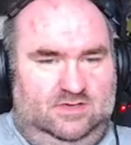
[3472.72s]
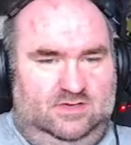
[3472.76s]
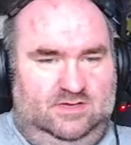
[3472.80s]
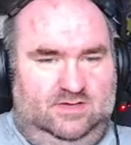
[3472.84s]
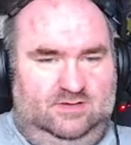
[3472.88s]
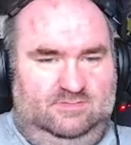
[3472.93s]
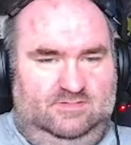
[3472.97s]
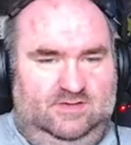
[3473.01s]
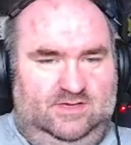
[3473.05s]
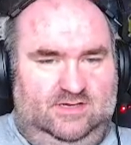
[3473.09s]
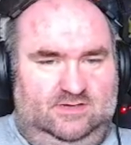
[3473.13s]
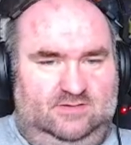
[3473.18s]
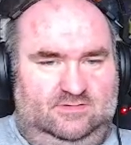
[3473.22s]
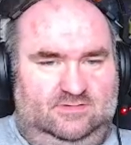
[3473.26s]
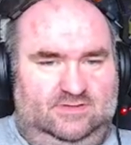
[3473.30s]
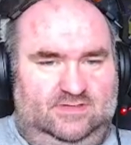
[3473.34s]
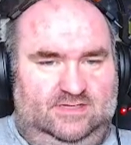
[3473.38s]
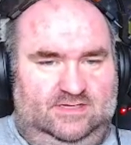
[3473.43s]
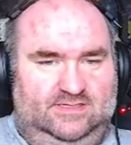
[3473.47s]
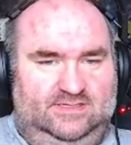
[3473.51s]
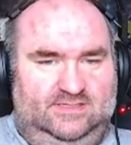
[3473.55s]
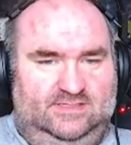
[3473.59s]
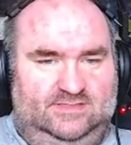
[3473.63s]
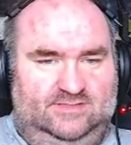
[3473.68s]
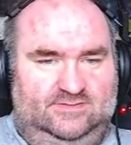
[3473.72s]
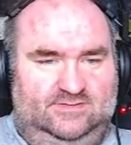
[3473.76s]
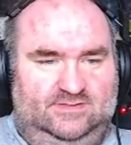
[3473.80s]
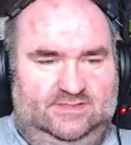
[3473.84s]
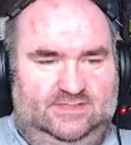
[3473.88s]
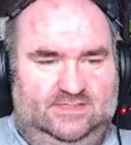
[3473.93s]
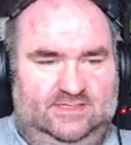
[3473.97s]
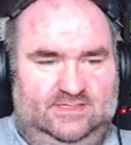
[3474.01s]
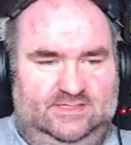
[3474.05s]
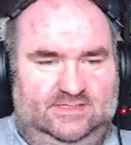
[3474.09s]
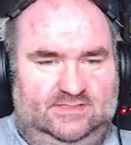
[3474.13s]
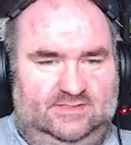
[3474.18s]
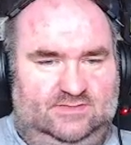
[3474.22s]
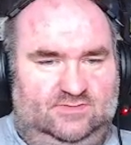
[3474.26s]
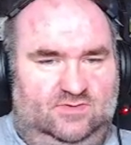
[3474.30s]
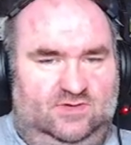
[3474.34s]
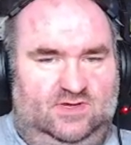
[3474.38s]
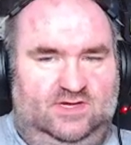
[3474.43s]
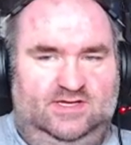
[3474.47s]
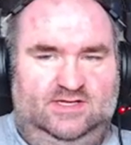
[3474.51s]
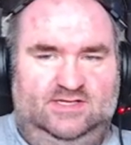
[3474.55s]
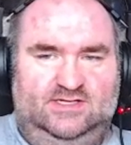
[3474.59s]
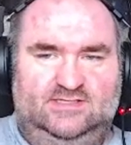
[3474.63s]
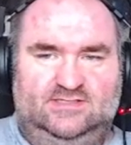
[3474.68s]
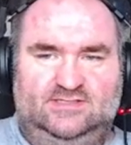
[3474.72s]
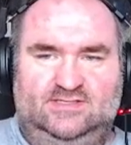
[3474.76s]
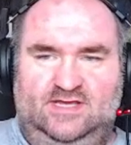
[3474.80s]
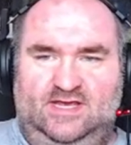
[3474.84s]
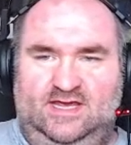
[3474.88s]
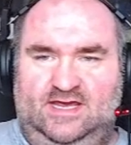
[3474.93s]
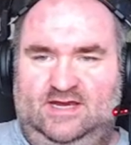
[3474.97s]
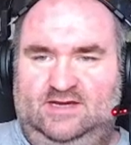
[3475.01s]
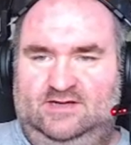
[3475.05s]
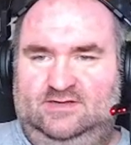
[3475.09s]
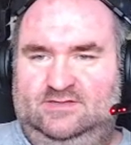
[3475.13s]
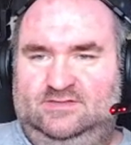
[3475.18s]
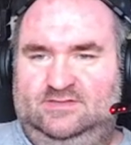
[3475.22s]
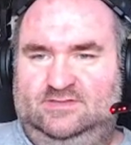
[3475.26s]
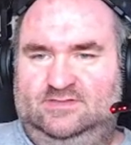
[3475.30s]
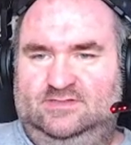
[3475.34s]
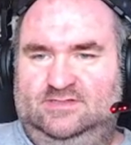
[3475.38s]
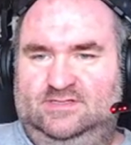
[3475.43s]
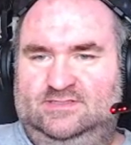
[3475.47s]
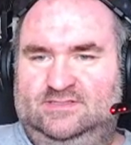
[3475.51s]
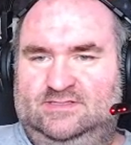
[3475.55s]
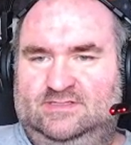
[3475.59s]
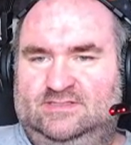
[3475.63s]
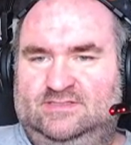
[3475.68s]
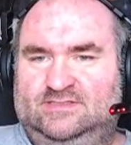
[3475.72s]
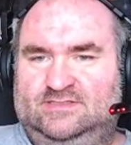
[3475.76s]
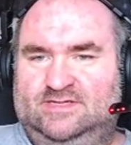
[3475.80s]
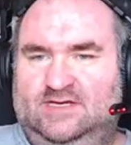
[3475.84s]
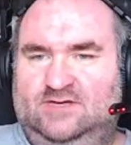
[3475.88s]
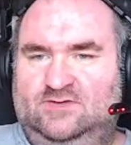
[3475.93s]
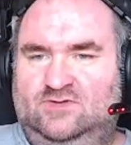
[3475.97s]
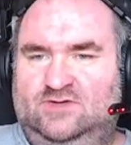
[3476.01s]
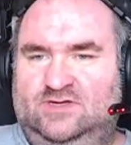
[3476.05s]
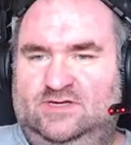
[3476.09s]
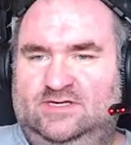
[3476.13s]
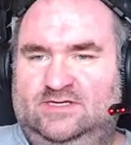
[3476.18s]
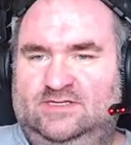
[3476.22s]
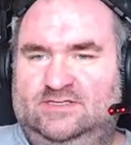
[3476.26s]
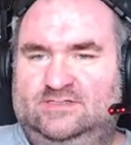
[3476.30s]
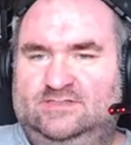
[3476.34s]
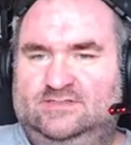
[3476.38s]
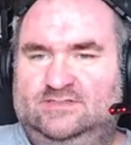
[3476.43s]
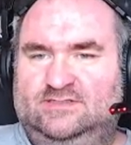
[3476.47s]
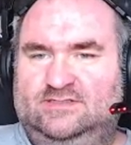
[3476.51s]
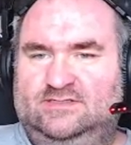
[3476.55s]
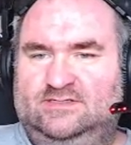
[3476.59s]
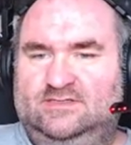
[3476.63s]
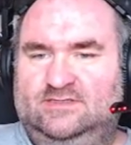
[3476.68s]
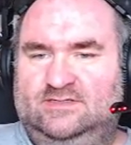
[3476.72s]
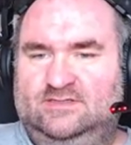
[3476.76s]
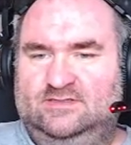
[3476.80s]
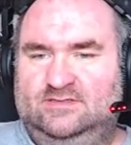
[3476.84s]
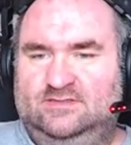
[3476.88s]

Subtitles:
Yep, I don't think that's what that is. What is that? Does it say what it is?